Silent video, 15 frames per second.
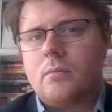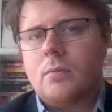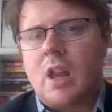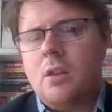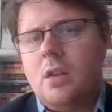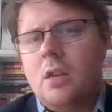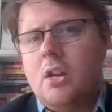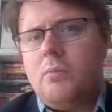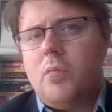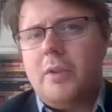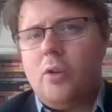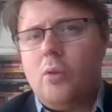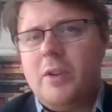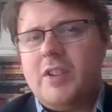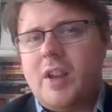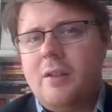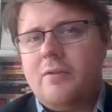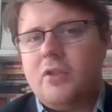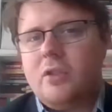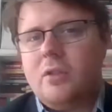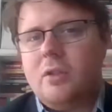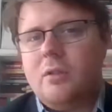Well, we always have
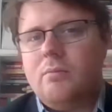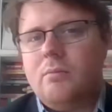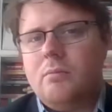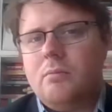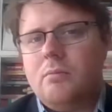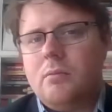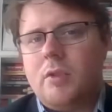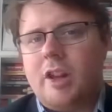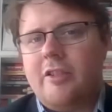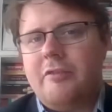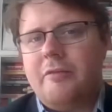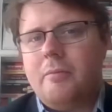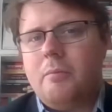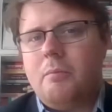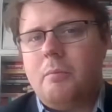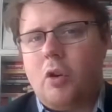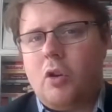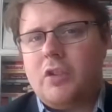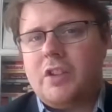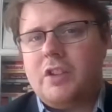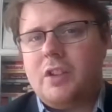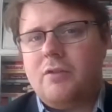to have
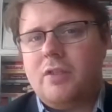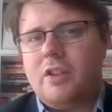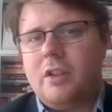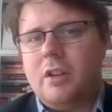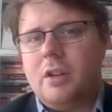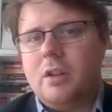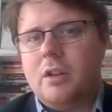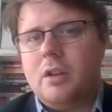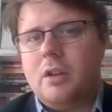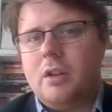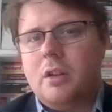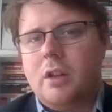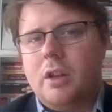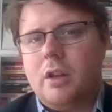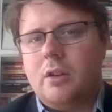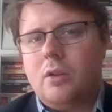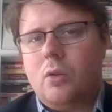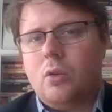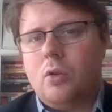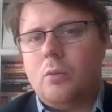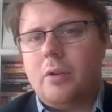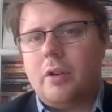positivity and
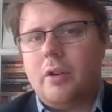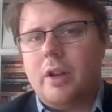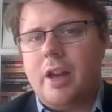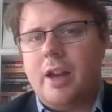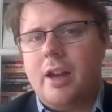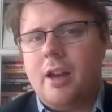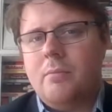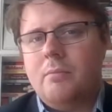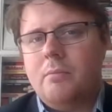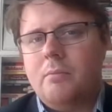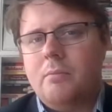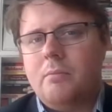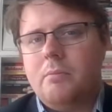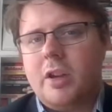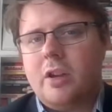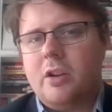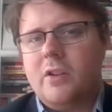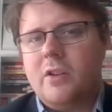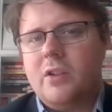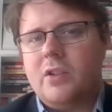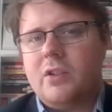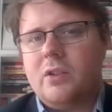hope um,
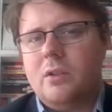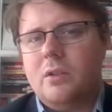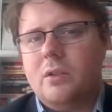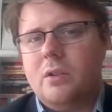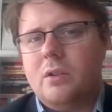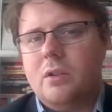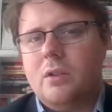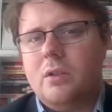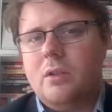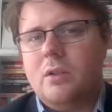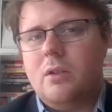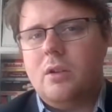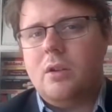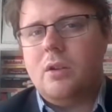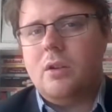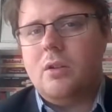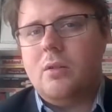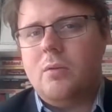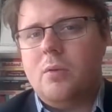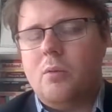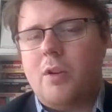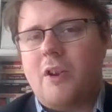because
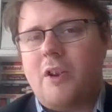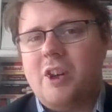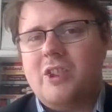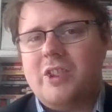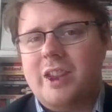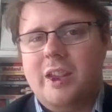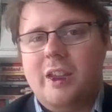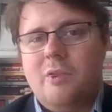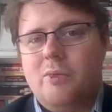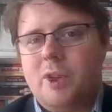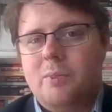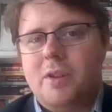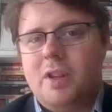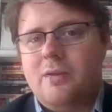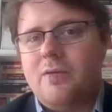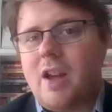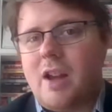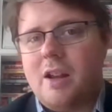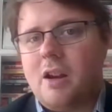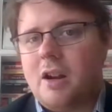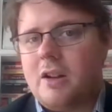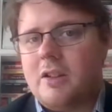without it, it would be
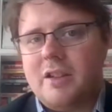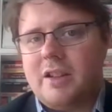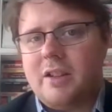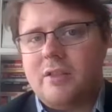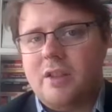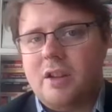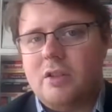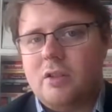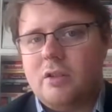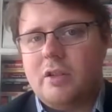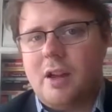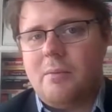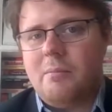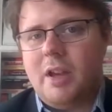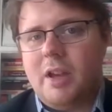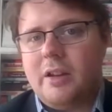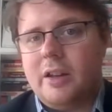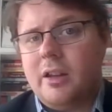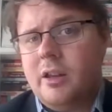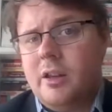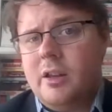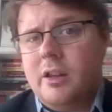very hard to continue campaigning.
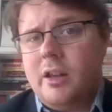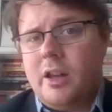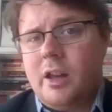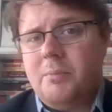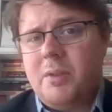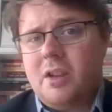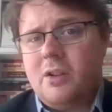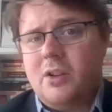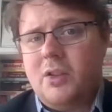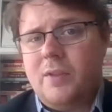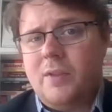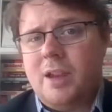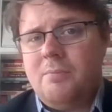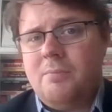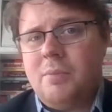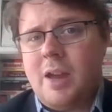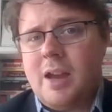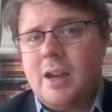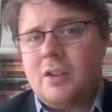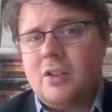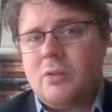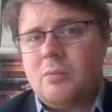And because the
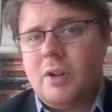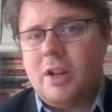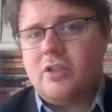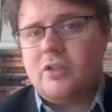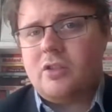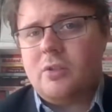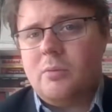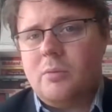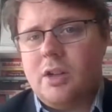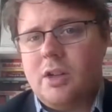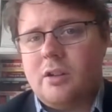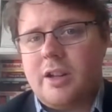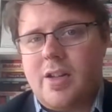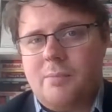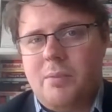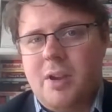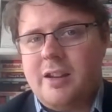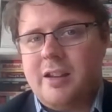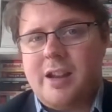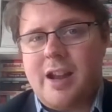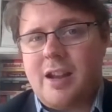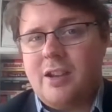impacts which we're
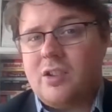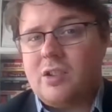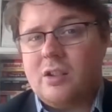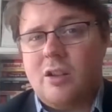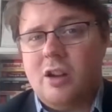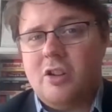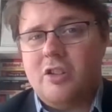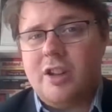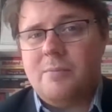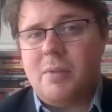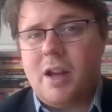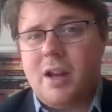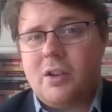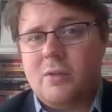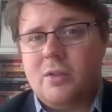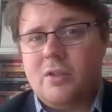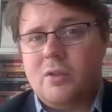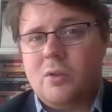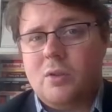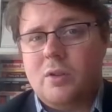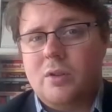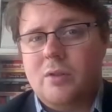campaigning against are largely impacts which
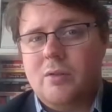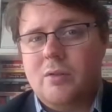don't